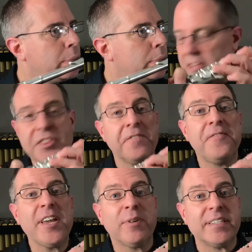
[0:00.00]
The
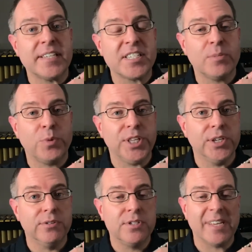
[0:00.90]
fingering system we
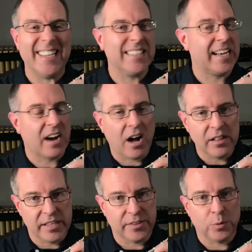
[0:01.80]
use is like all of
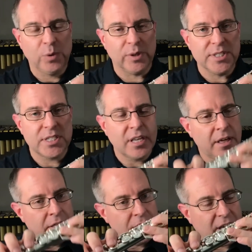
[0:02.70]
the other woodwinds,
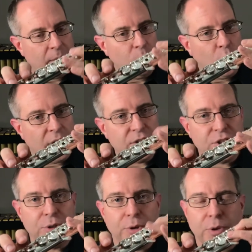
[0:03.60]
thumb 1,
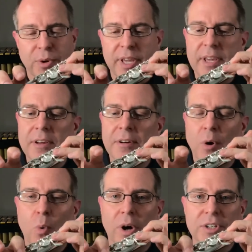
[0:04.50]
2, 3,
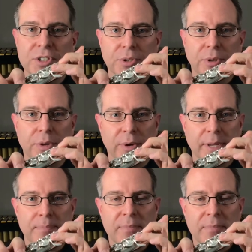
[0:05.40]
1, 2, 3.